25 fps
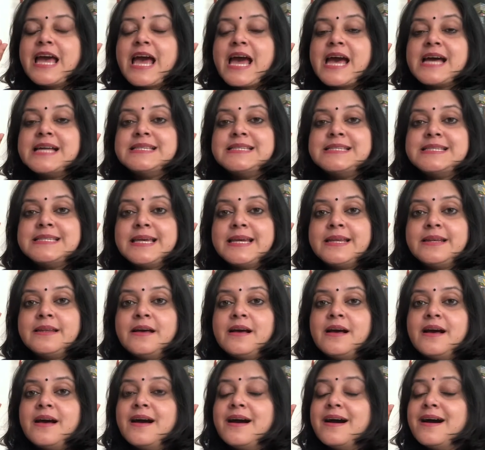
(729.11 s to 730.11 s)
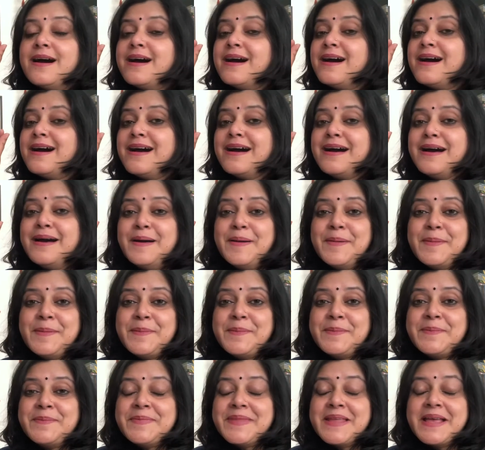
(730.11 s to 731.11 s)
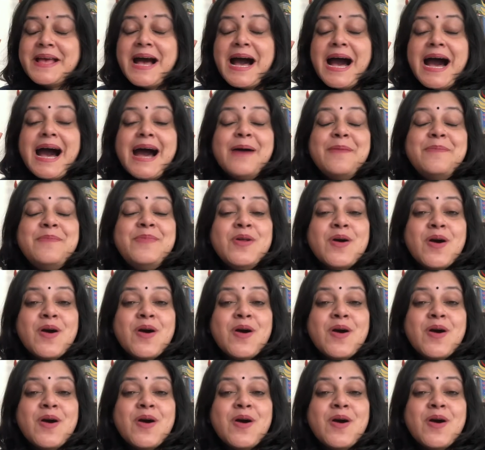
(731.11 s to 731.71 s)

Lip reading: and said, "I'm